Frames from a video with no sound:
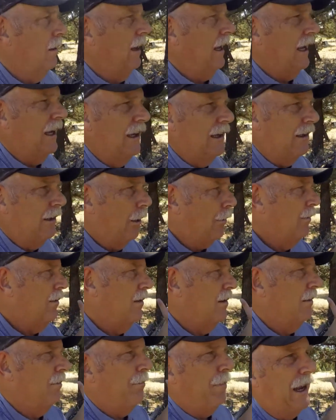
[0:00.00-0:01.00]
and
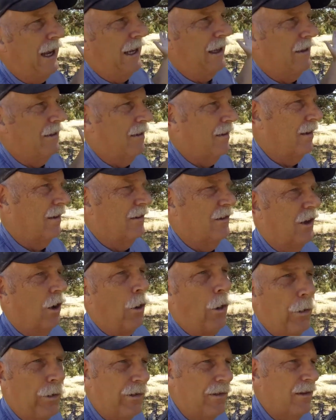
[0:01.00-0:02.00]
goats and pigs and
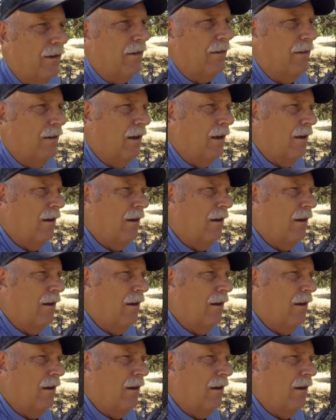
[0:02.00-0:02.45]
horses.